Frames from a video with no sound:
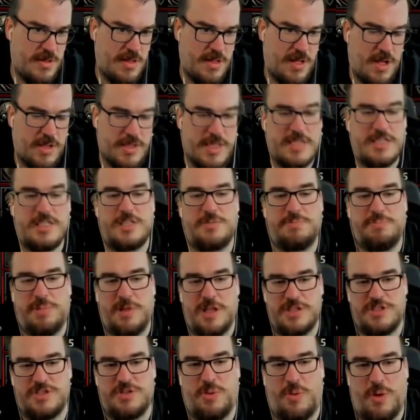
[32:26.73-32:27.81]
Oh, this is
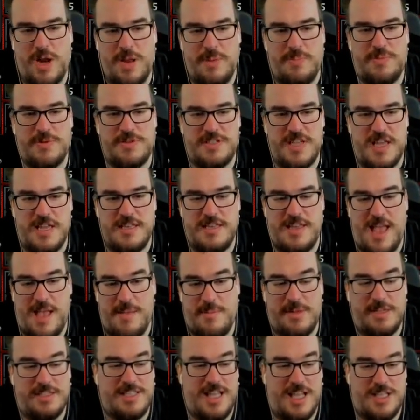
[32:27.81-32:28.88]
plus 20%
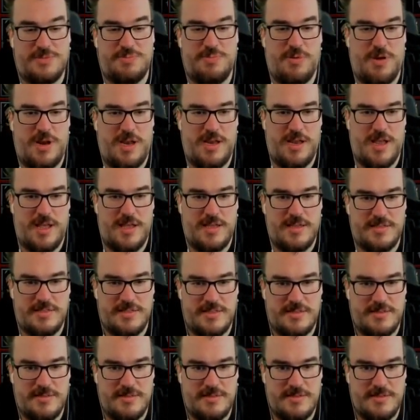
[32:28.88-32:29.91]
damage. That's pretty nice.